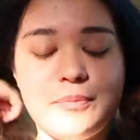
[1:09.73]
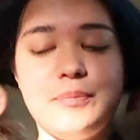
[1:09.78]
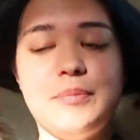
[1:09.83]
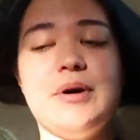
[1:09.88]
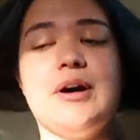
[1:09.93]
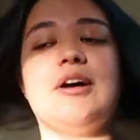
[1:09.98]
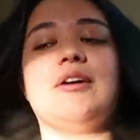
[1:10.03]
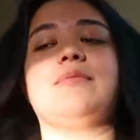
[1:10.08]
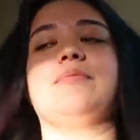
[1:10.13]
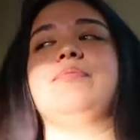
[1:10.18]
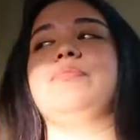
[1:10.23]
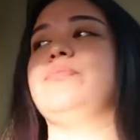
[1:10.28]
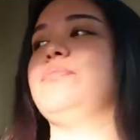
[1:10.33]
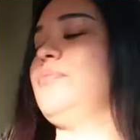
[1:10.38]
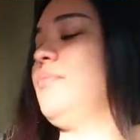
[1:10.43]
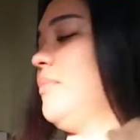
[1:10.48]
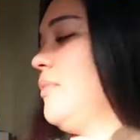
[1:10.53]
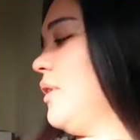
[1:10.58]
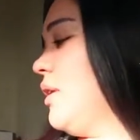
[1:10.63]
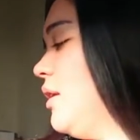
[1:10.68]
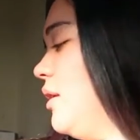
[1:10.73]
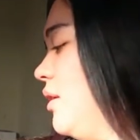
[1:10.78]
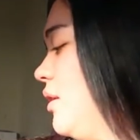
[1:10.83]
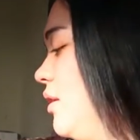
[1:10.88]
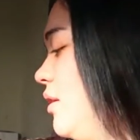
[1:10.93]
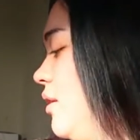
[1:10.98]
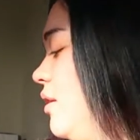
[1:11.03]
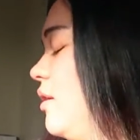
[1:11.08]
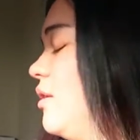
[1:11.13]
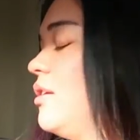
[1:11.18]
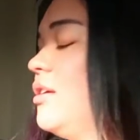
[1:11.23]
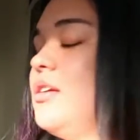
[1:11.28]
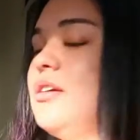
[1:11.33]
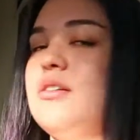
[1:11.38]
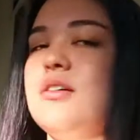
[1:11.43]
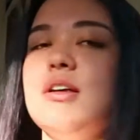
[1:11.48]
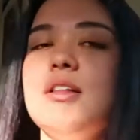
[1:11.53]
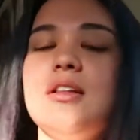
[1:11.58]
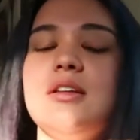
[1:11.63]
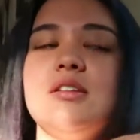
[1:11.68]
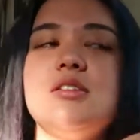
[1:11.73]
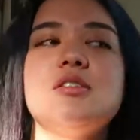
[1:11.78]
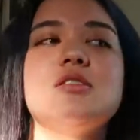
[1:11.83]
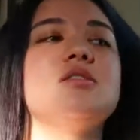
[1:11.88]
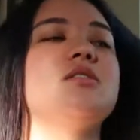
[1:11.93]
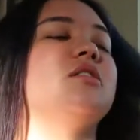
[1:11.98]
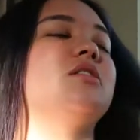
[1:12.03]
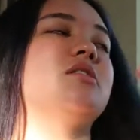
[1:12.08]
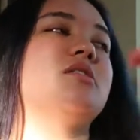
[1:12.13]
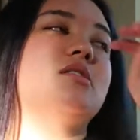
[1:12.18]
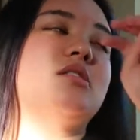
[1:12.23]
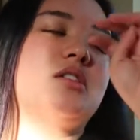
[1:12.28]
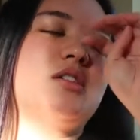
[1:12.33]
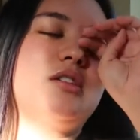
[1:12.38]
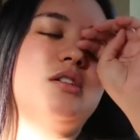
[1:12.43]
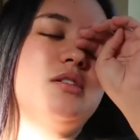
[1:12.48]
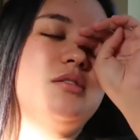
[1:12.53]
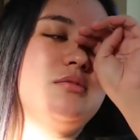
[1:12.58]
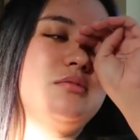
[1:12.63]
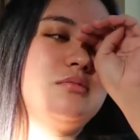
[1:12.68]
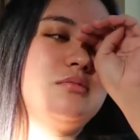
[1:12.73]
But you know what? Let's just get started.